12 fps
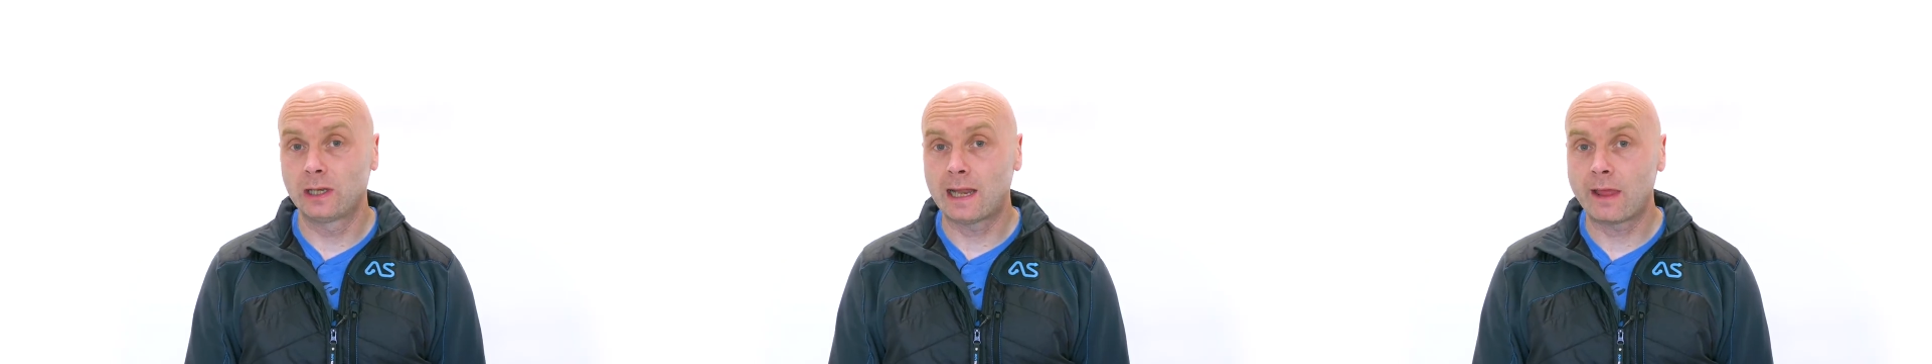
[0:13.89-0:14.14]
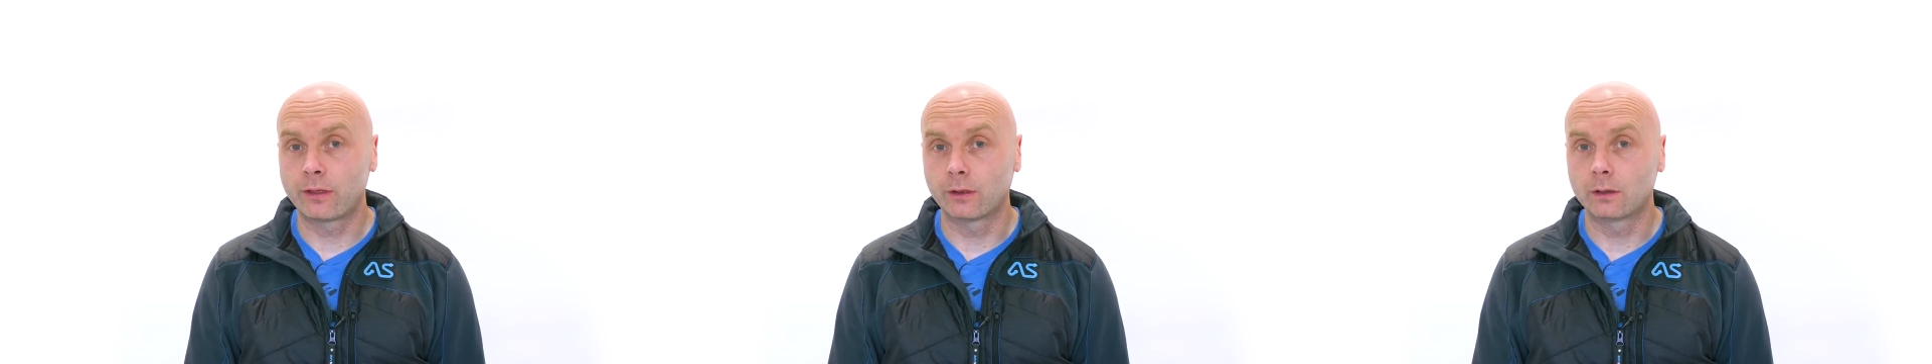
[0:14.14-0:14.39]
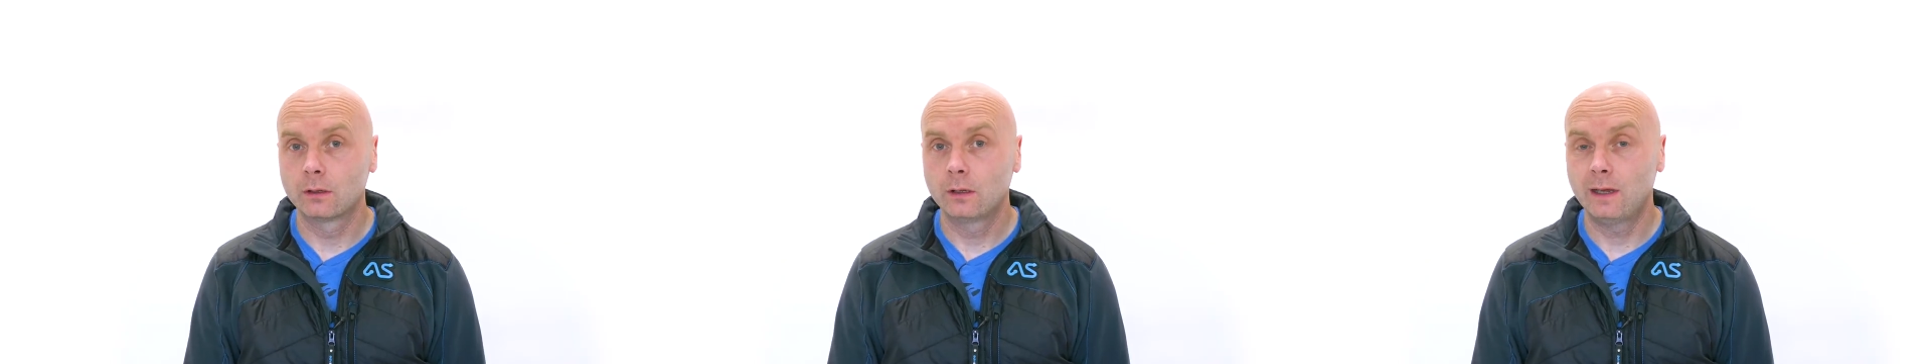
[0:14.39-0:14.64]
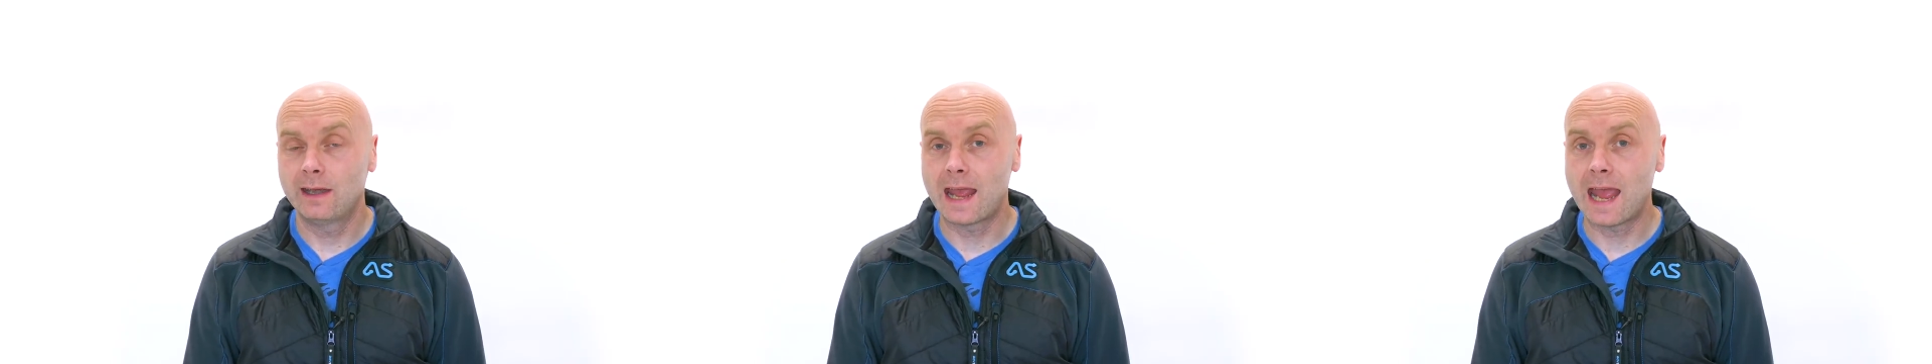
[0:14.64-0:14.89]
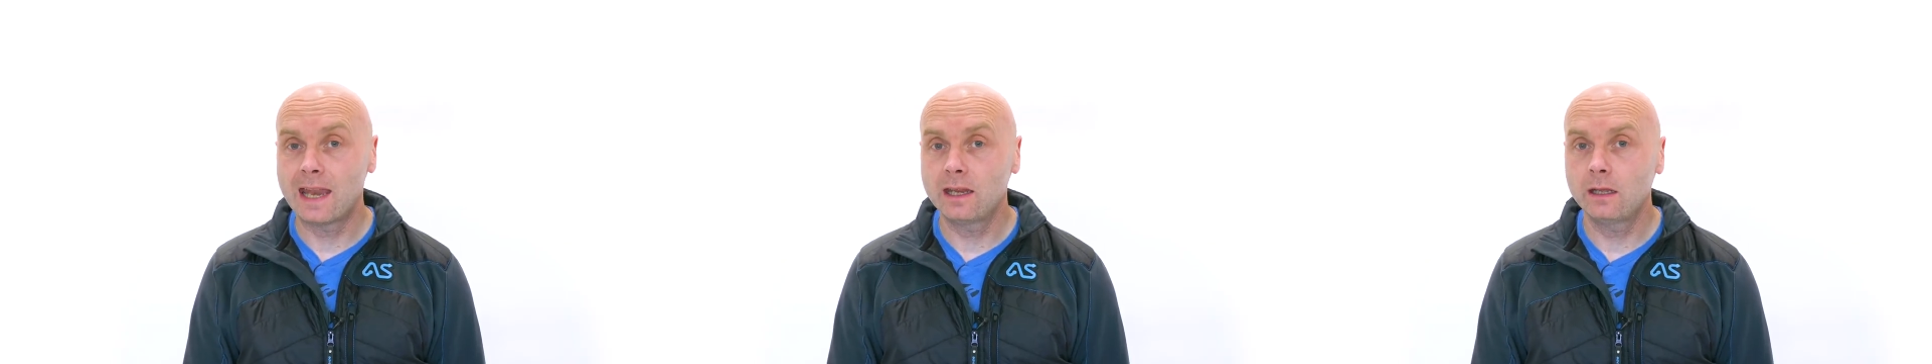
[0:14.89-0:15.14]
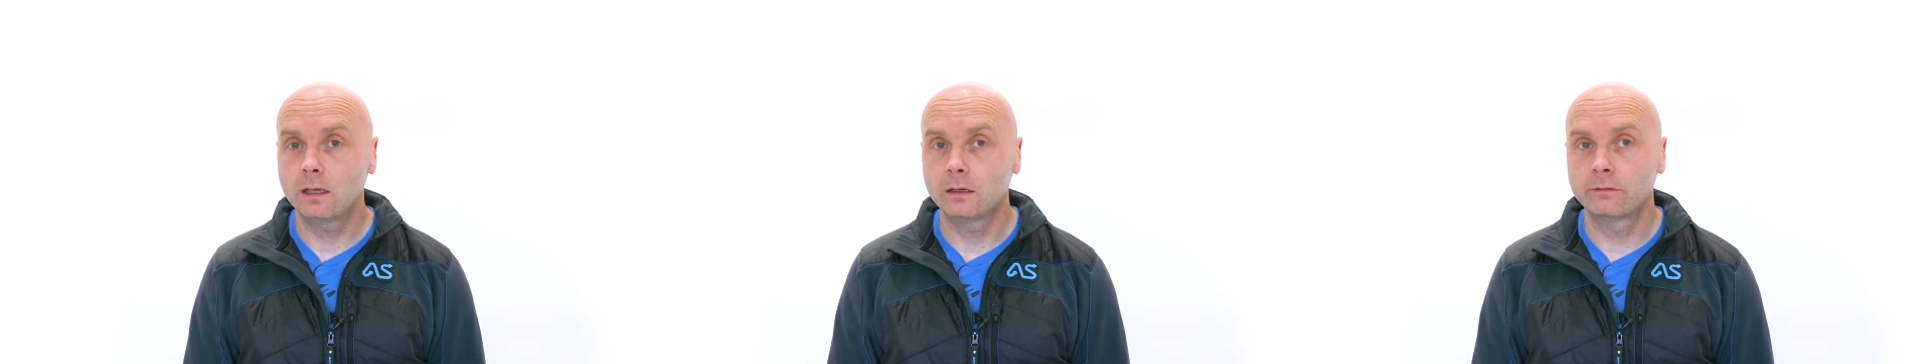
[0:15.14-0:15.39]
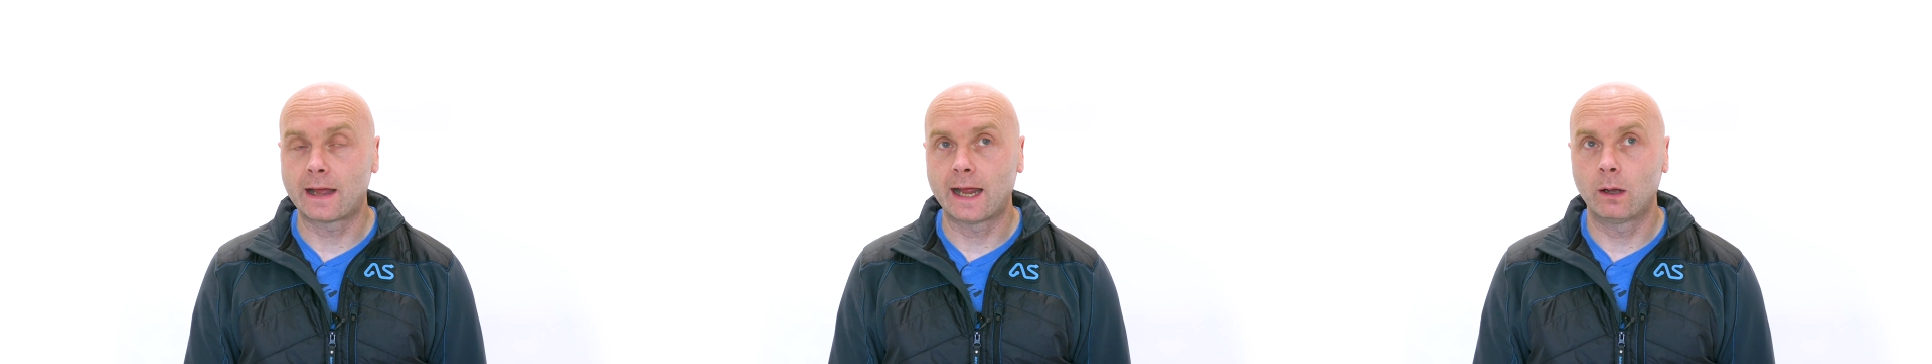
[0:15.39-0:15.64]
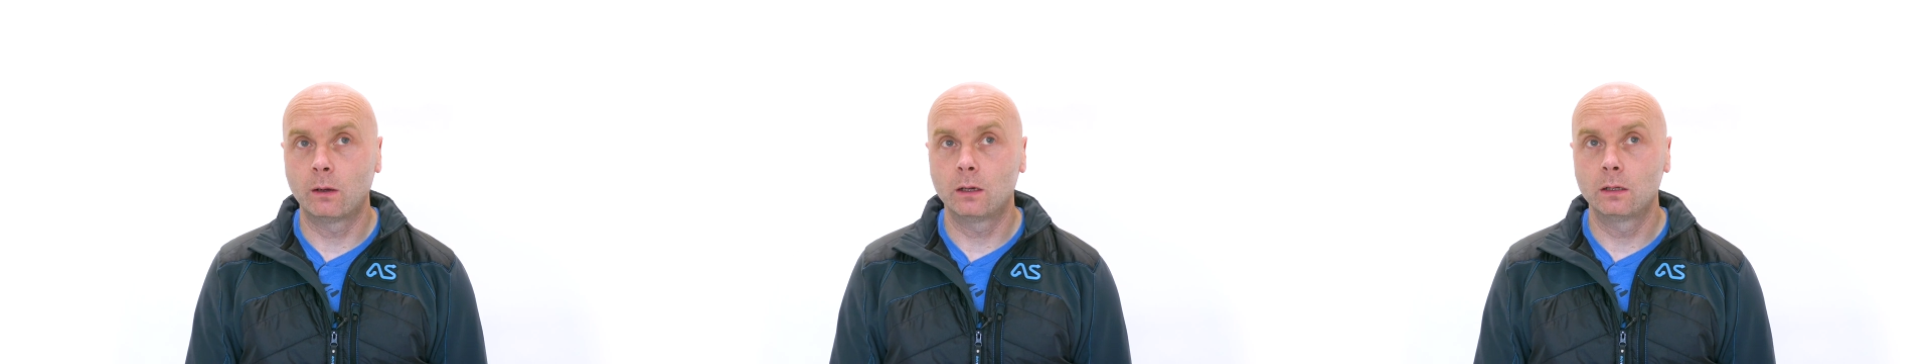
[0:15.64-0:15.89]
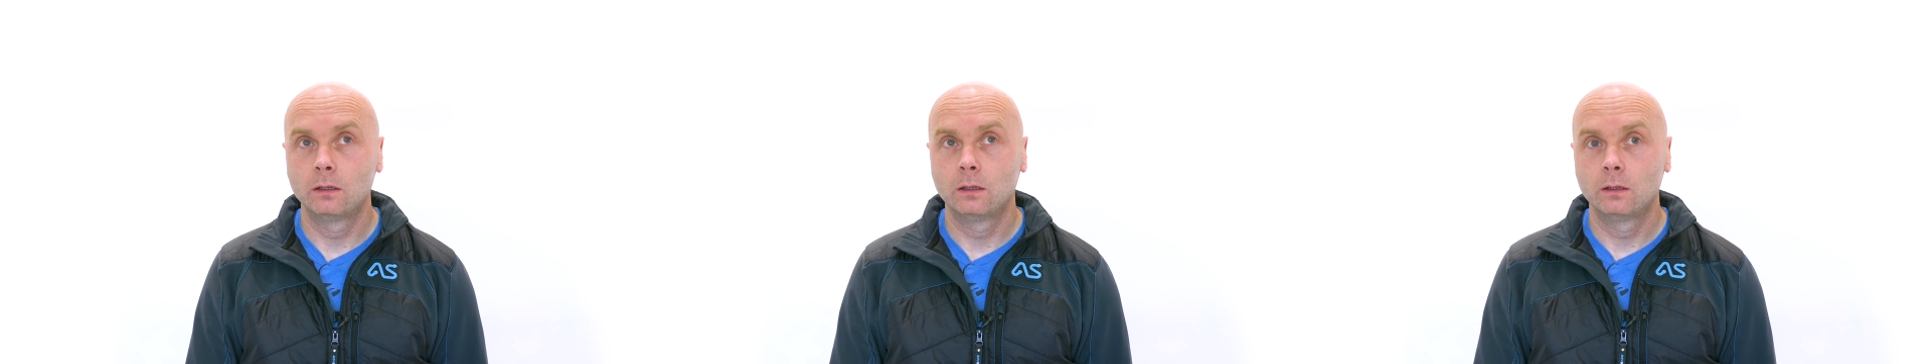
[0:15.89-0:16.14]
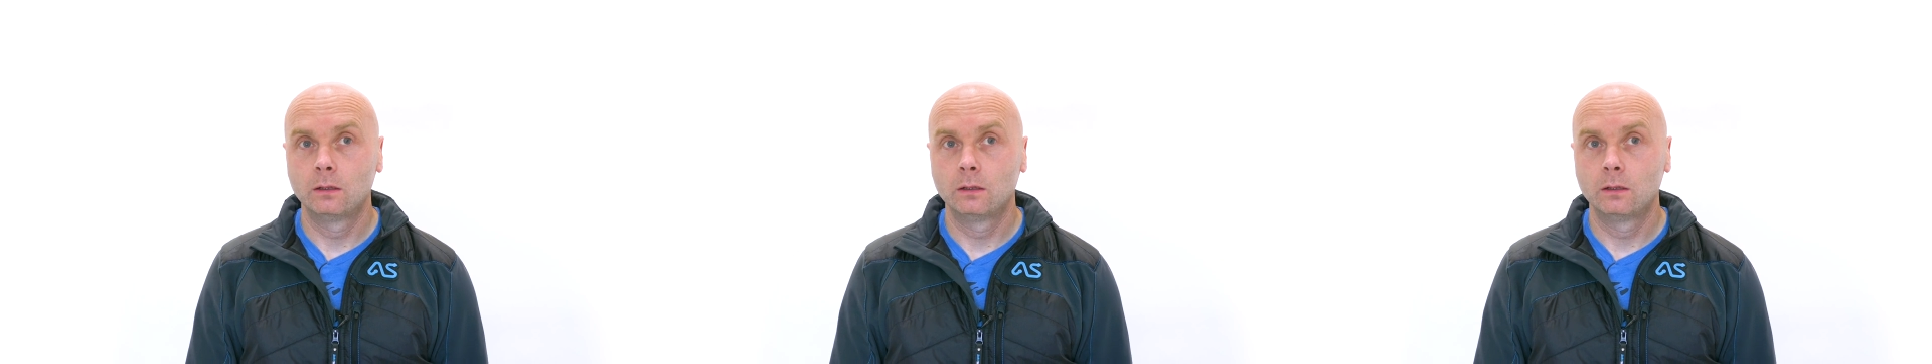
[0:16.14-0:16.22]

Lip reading: leather in any of our